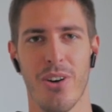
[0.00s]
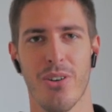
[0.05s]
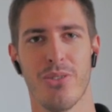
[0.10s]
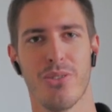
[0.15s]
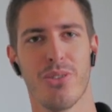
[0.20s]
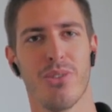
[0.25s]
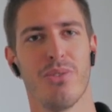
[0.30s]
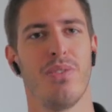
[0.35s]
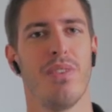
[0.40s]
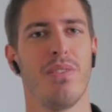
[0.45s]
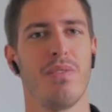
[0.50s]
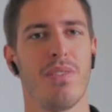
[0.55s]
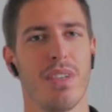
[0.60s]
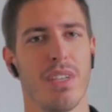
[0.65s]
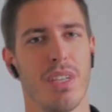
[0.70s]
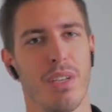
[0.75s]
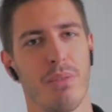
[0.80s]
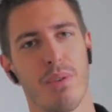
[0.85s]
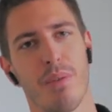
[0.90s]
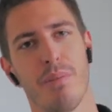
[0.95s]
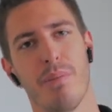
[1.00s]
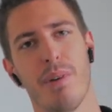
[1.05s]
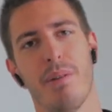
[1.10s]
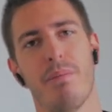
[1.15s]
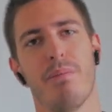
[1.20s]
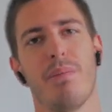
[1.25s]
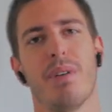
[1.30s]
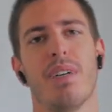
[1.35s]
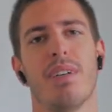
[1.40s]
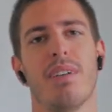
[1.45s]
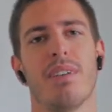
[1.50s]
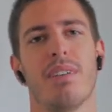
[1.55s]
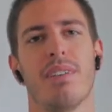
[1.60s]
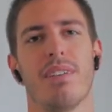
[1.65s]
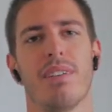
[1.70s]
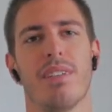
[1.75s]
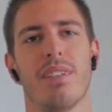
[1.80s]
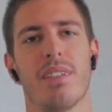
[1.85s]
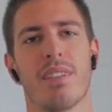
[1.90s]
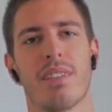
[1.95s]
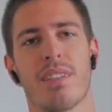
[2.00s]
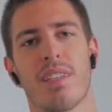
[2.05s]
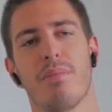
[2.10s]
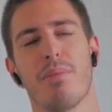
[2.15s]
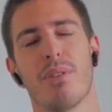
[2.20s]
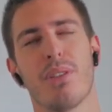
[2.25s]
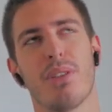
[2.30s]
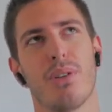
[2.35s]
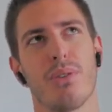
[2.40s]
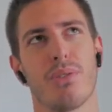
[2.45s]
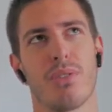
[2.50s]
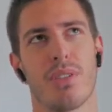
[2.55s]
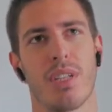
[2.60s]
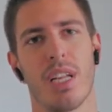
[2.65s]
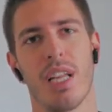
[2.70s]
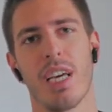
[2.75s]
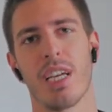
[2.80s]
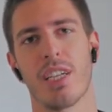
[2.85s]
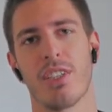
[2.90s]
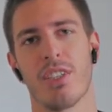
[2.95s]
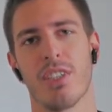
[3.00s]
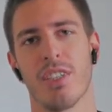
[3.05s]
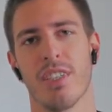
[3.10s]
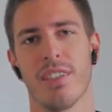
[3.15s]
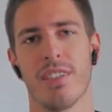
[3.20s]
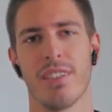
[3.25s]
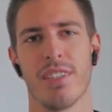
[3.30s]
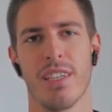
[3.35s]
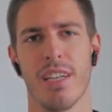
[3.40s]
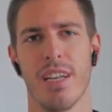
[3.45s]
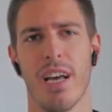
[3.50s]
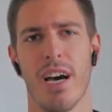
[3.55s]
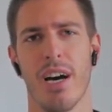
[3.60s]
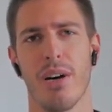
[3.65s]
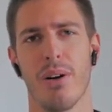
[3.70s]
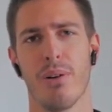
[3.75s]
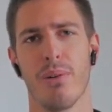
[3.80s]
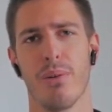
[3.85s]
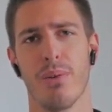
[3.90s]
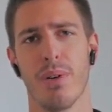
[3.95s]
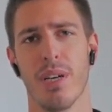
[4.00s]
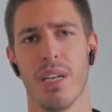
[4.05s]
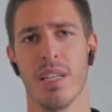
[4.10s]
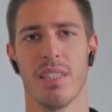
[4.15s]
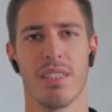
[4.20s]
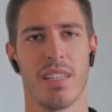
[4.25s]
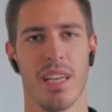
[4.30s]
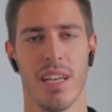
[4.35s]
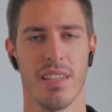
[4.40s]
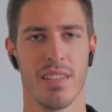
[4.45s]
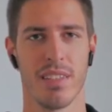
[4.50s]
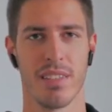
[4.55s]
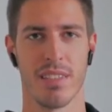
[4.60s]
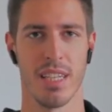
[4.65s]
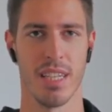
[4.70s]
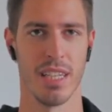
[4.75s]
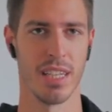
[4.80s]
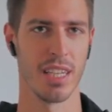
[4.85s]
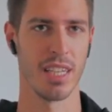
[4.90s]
also vividly remember some of those lectures and how intense and